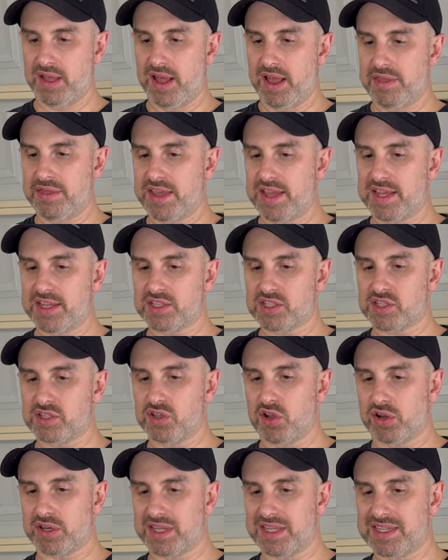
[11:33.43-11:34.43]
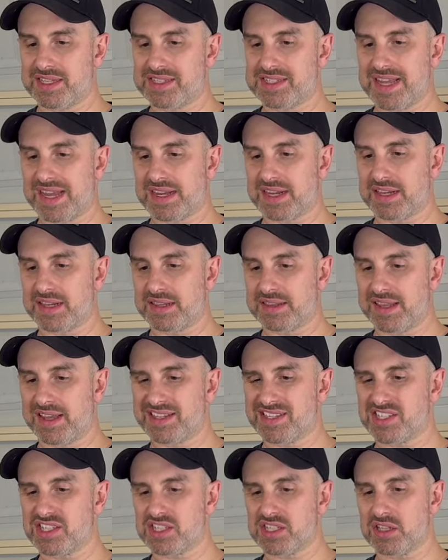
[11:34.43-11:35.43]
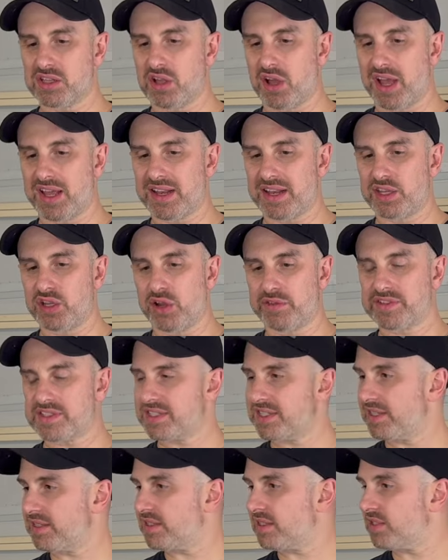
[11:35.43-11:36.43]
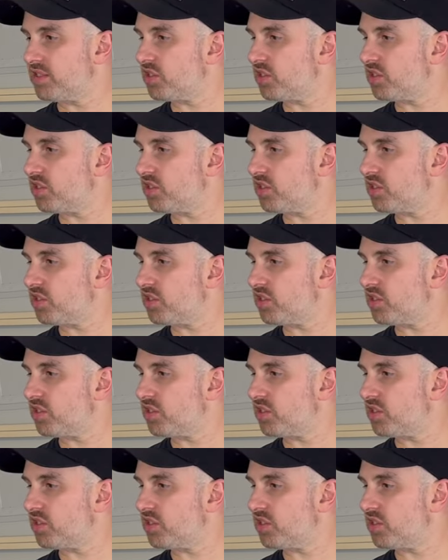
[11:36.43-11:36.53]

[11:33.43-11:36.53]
they're slightly off center.